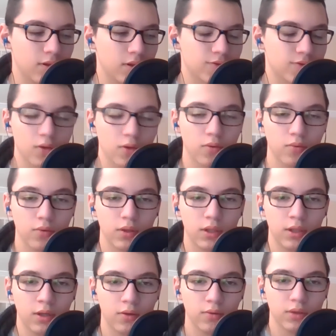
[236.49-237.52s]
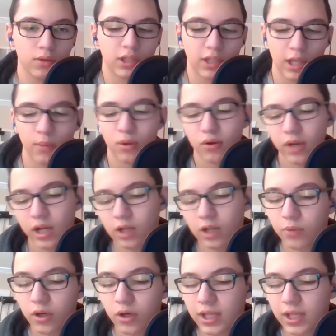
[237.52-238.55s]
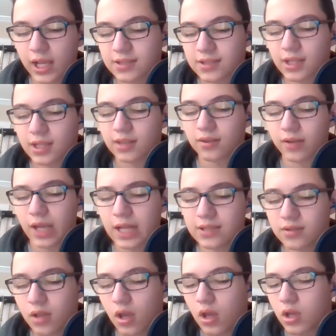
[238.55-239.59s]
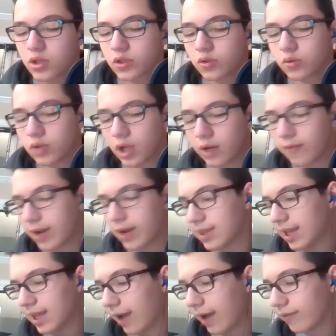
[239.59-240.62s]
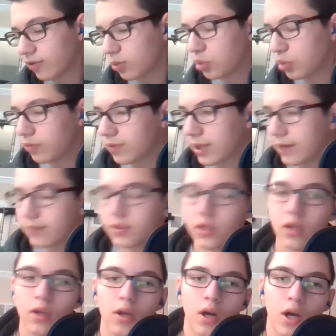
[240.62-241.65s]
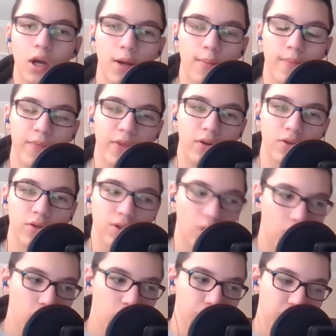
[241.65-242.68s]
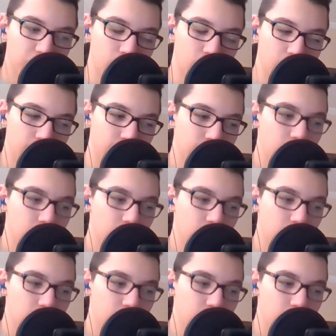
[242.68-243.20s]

so you know the democratic party has to get their heads screwed on right they have to move left um, there is no alternative